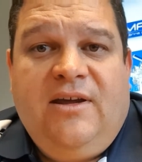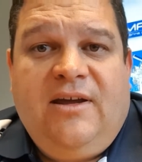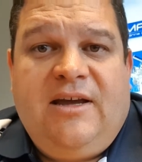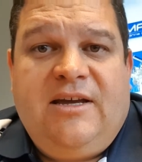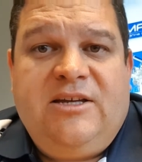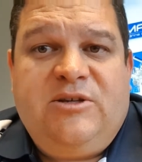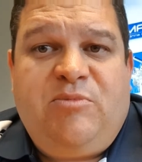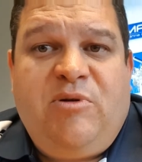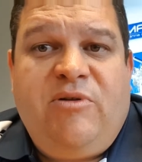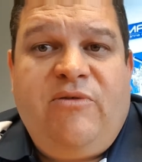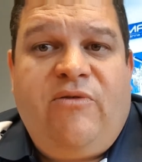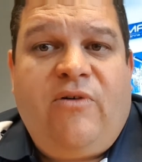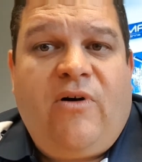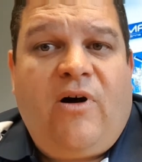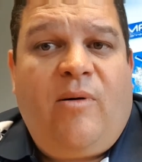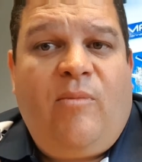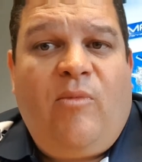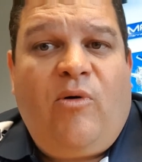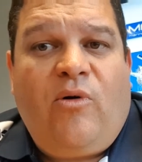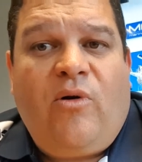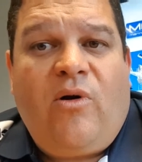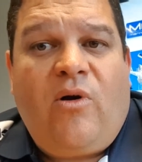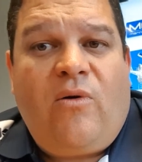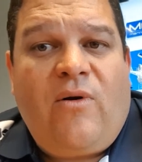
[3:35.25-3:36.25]
has been far
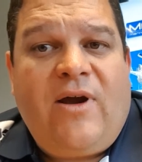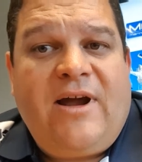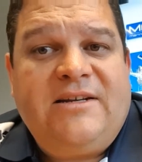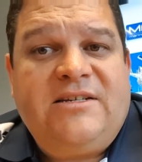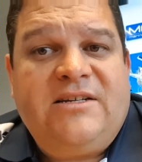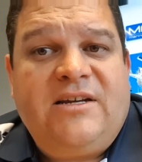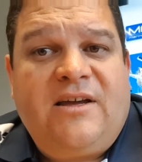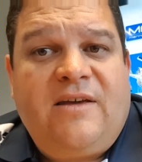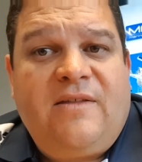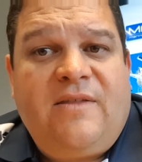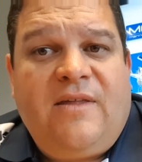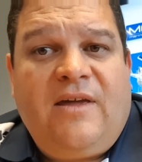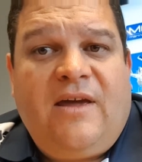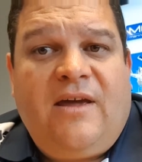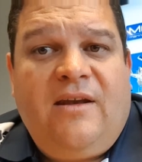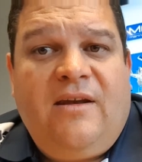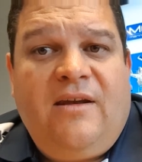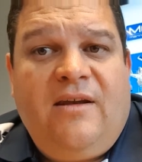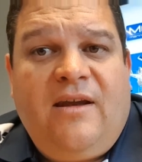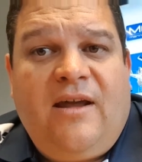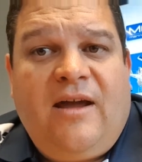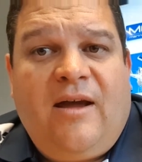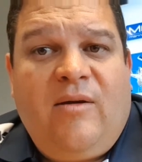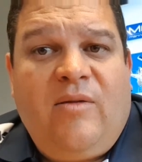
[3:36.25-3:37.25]
more erratic
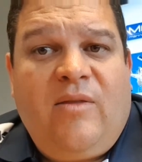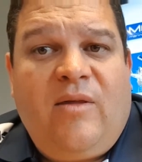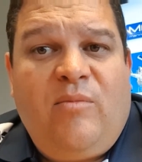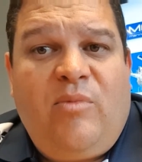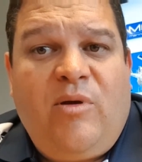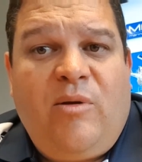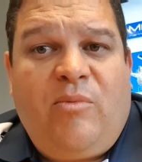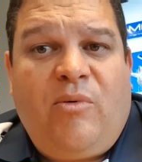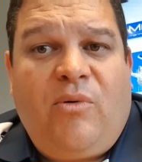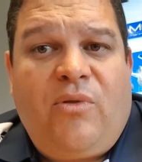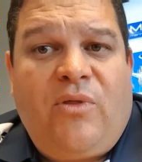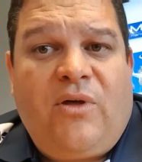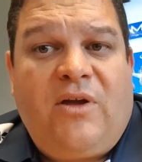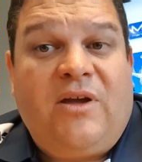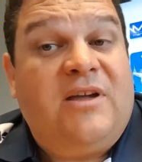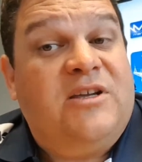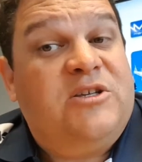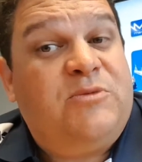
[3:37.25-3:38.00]
than people think,